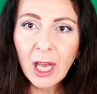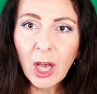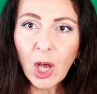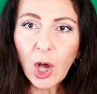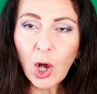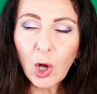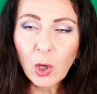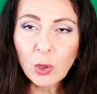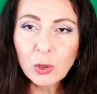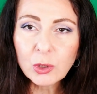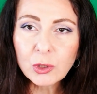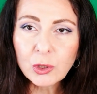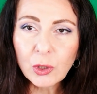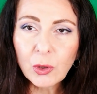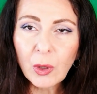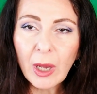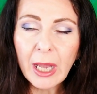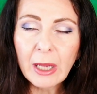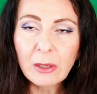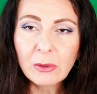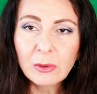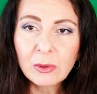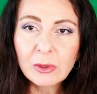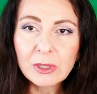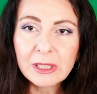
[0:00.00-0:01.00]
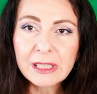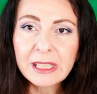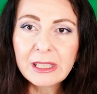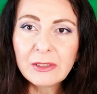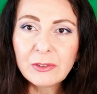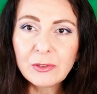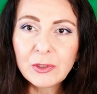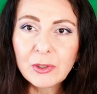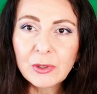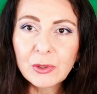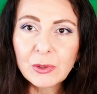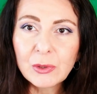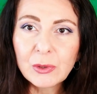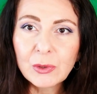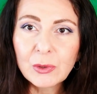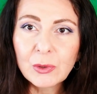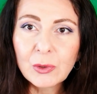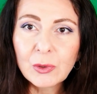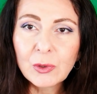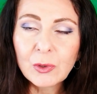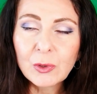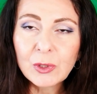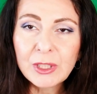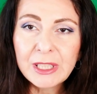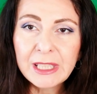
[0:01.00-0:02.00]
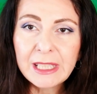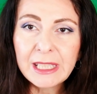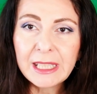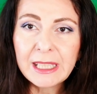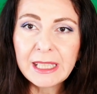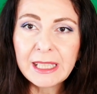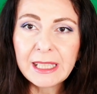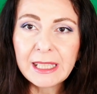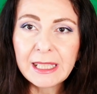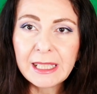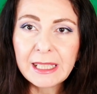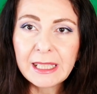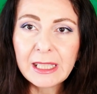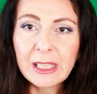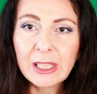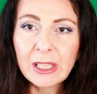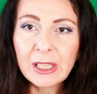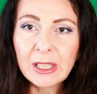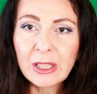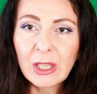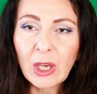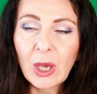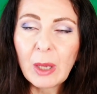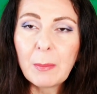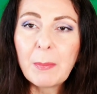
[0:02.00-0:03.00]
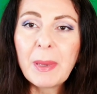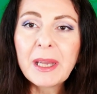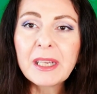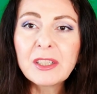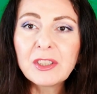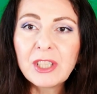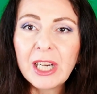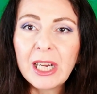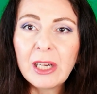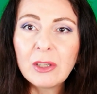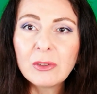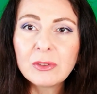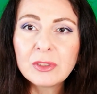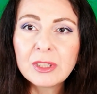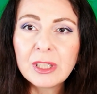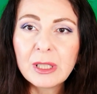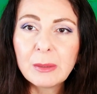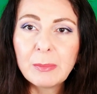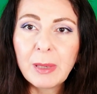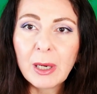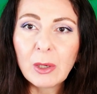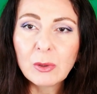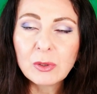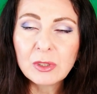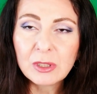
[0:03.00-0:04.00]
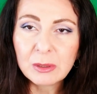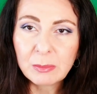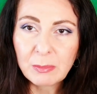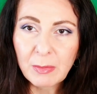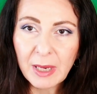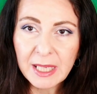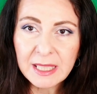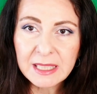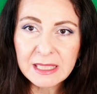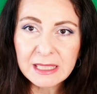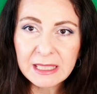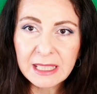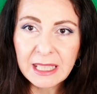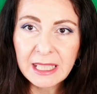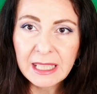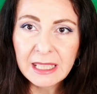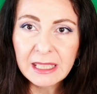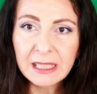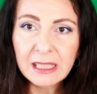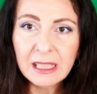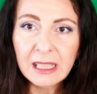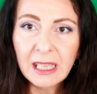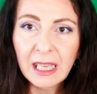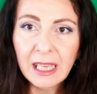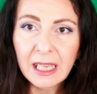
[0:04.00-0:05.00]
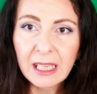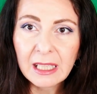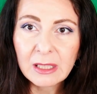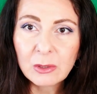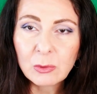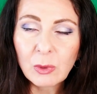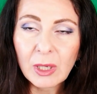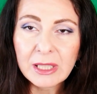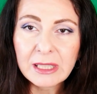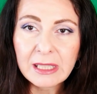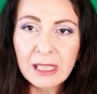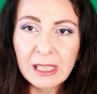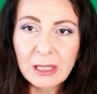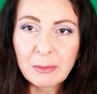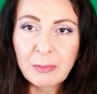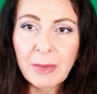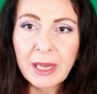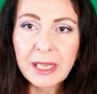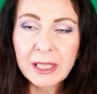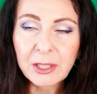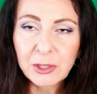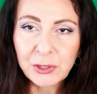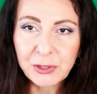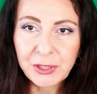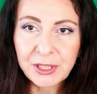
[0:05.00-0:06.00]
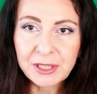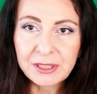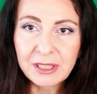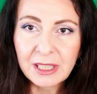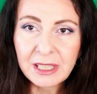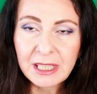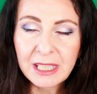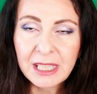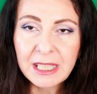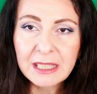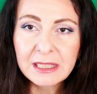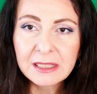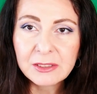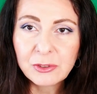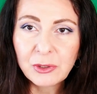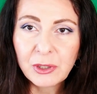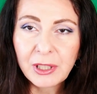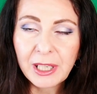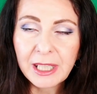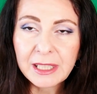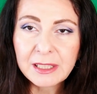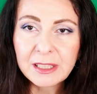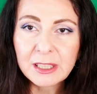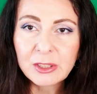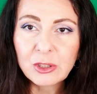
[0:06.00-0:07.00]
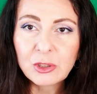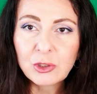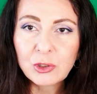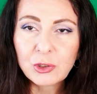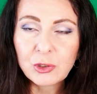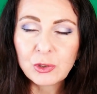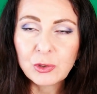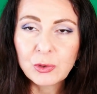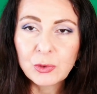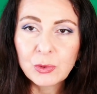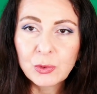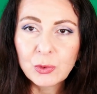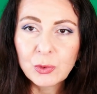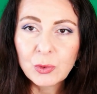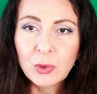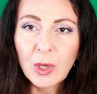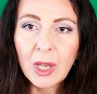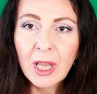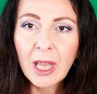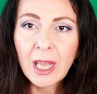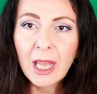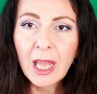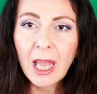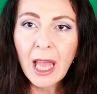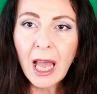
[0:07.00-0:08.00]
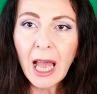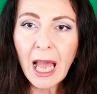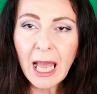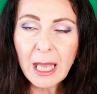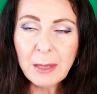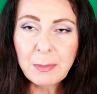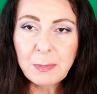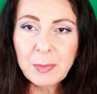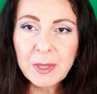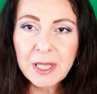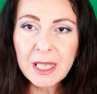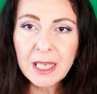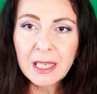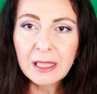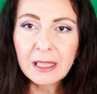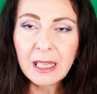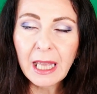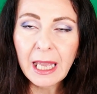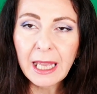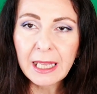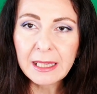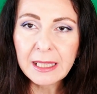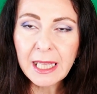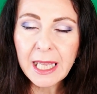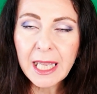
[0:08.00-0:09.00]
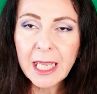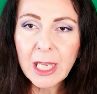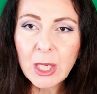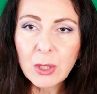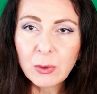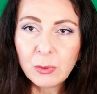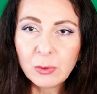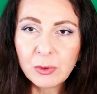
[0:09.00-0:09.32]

Also, I will give you the background about my skin and what are my current needs related to IPL and hair